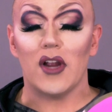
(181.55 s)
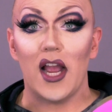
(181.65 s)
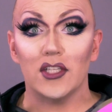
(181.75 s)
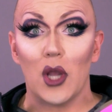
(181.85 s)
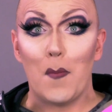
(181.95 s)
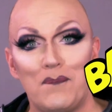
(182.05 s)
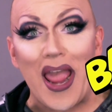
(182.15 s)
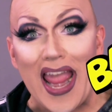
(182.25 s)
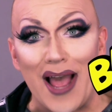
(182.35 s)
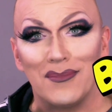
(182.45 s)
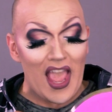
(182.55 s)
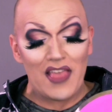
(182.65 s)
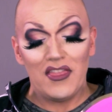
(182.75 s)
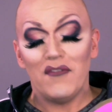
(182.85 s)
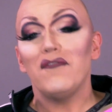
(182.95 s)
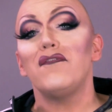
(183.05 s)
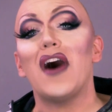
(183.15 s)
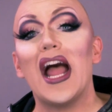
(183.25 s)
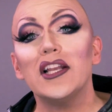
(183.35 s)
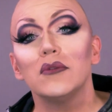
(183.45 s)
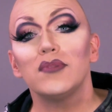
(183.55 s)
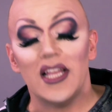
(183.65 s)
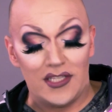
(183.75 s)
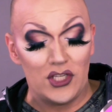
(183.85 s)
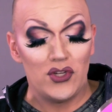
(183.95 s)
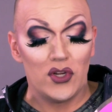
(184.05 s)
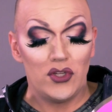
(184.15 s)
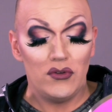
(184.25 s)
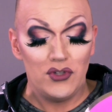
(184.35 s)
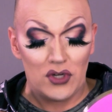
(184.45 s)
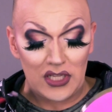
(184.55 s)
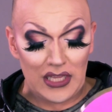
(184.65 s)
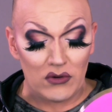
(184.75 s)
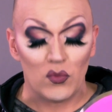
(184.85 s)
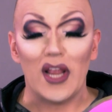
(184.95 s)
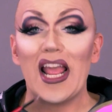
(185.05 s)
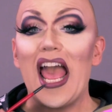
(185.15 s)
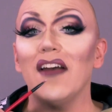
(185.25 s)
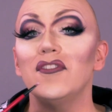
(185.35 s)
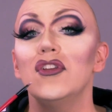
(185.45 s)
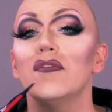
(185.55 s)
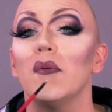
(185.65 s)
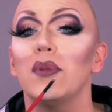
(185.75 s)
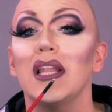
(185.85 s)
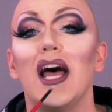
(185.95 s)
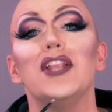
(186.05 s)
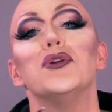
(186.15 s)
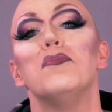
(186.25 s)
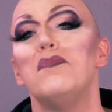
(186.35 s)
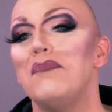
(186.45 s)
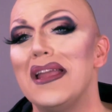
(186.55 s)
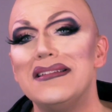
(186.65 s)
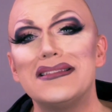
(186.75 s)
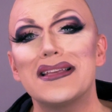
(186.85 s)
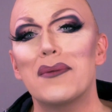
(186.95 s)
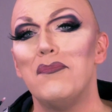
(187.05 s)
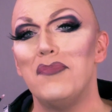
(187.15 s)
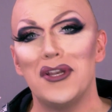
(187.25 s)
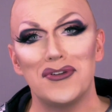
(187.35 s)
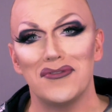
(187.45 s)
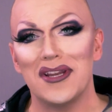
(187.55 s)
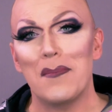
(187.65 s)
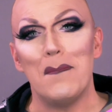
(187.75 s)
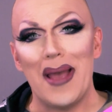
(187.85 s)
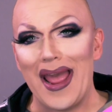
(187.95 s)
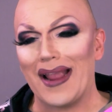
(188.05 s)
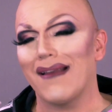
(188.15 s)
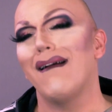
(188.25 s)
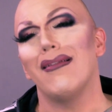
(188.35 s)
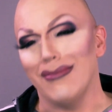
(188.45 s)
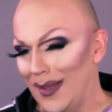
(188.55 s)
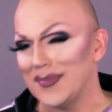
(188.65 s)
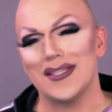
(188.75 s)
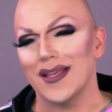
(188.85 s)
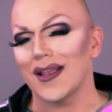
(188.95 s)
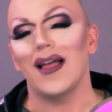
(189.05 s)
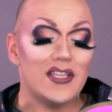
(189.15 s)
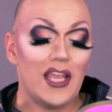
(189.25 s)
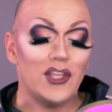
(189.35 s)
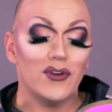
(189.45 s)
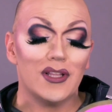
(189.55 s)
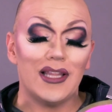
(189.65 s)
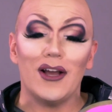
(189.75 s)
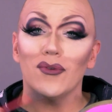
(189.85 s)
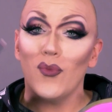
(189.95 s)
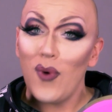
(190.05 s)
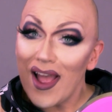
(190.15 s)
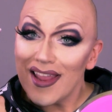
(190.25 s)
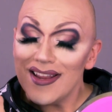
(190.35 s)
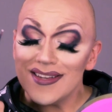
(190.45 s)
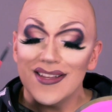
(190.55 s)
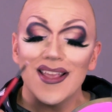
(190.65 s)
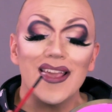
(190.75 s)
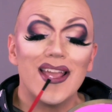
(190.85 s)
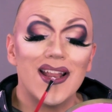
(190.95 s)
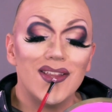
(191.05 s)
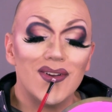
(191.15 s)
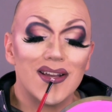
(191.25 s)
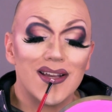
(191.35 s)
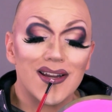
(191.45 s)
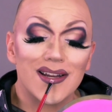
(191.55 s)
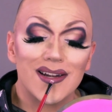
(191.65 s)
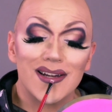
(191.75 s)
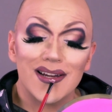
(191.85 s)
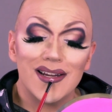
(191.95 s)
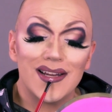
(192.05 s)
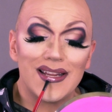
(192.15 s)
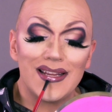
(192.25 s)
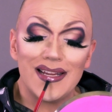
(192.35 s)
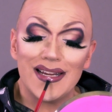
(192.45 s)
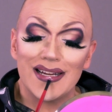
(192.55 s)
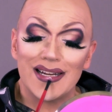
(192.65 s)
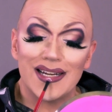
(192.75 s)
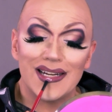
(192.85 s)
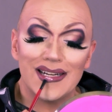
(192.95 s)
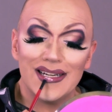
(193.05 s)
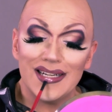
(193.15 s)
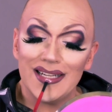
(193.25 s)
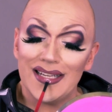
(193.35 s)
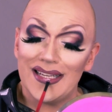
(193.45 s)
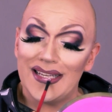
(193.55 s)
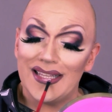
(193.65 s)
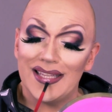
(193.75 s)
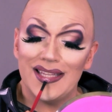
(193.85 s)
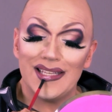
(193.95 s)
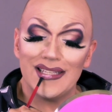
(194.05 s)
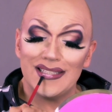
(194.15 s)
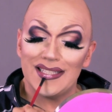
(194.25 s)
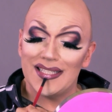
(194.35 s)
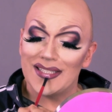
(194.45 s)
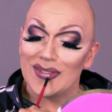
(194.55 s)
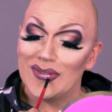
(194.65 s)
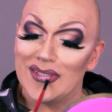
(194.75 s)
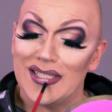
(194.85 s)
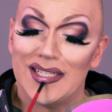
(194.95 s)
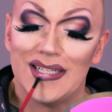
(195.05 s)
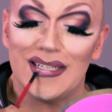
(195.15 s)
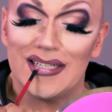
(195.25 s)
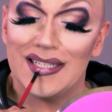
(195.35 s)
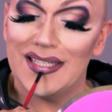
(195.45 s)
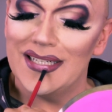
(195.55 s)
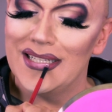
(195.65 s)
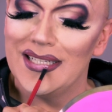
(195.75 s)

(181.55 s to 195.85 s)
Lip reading: your eyes go BAM! And the final place that you can use your clown white, after you've applied your basic bitchery MAC lipstick, take your clown white and you add it right here, and this is where